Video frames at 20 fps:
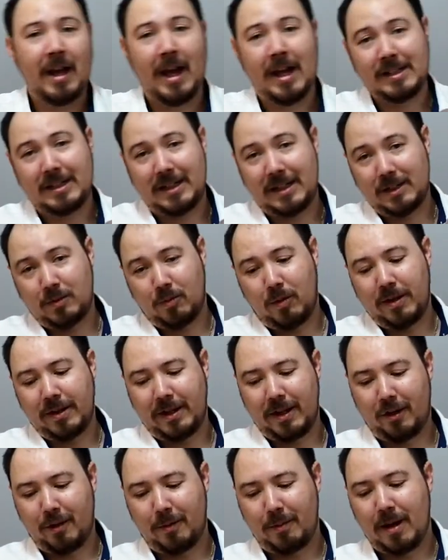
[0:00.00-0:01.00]
And so it is 1
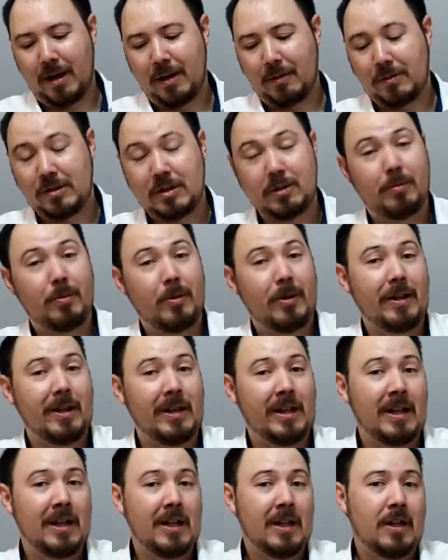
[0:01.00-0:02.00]
terabyte, which is pretty
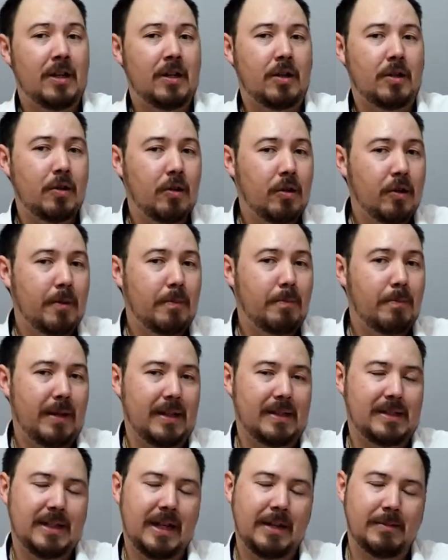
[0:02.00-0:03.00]
good, but
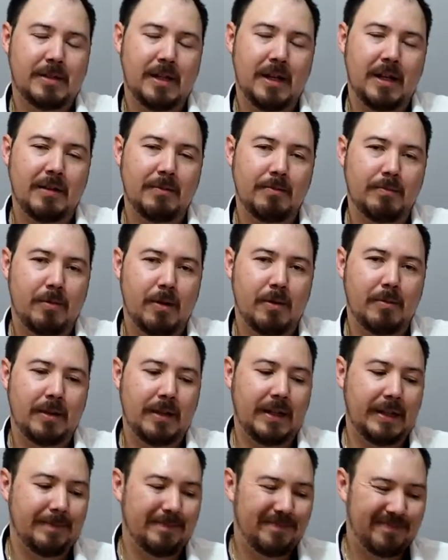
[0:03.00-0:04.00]
at the same time
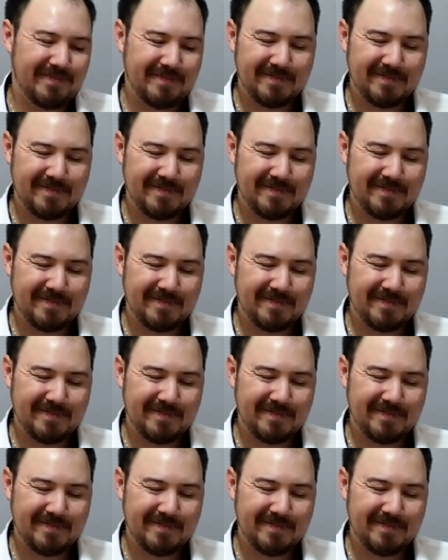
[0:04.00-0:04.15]
probably